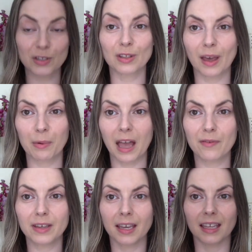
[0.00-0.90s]
So there we
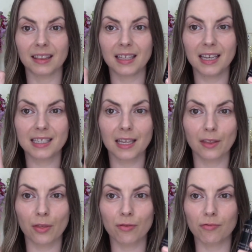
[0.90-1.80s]
have it. These are
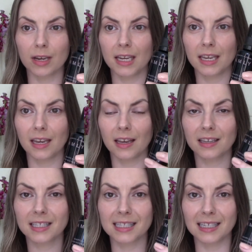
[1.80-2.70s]
the three
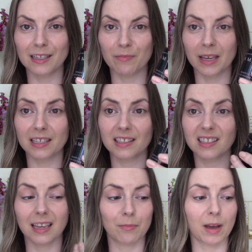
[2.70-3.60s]
sleep
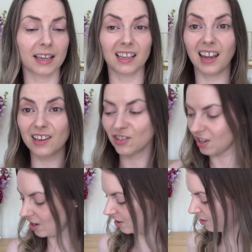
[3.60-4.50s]
mists in my
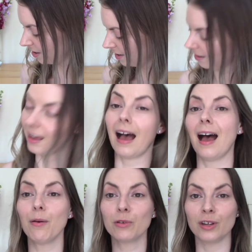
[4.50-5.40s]
collection.
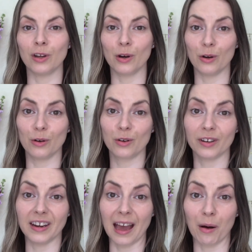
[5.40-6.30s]
I want to know
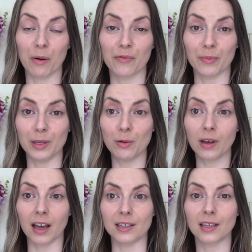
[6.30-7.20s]
now from you
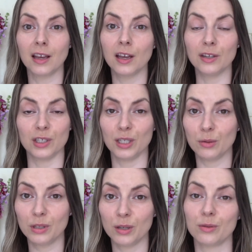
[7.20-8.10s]
guys, do
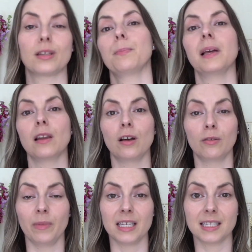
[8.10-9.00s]
you use a
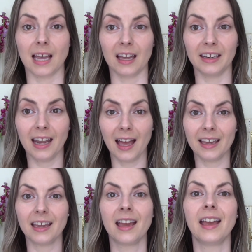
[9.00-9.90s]
pillow mist at
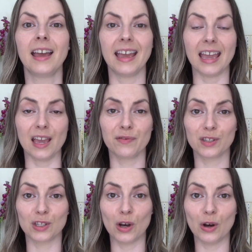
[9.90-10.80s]
night? If
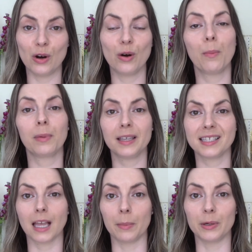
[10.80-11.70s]
so,
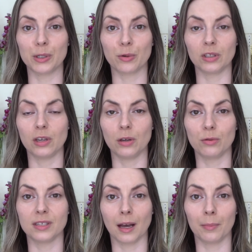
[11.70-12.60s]
please tell me which one you
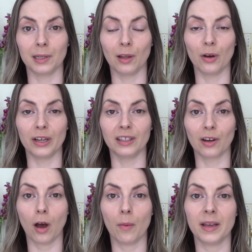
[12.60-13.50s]
use down below in the
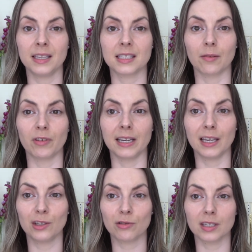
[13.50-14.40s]
comments. I'm really
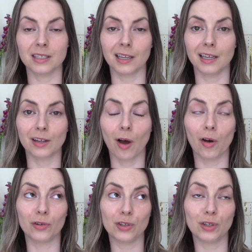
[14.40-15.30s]
interested.
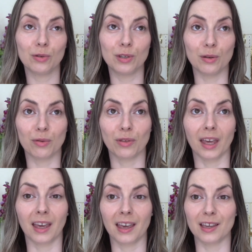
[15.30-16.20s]
Or do you
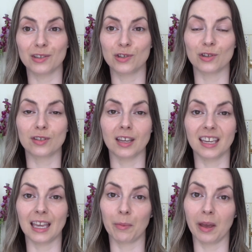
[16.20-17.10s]
think it's just a
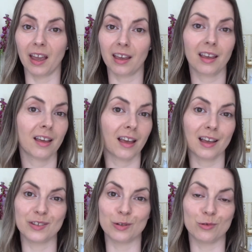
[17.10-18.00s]
gimmick
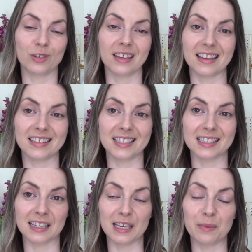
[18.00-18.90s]
and you just get to
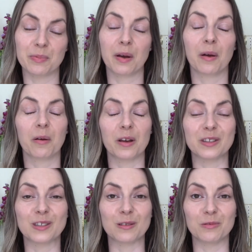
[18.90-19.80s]
sleep
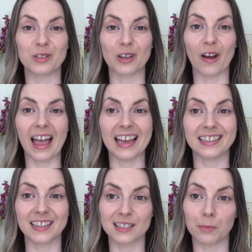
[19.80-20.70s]
as soon as your
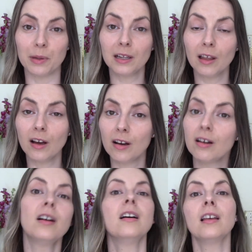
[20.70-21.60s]
head hits the
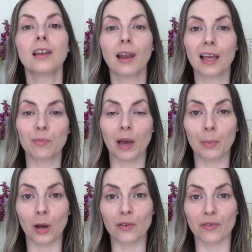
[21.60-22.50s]
pillow, like my
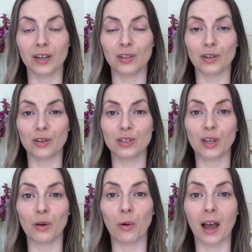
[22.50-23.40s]
boyfriend does,
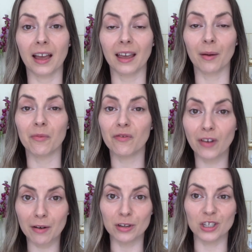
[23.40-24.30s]
who I am very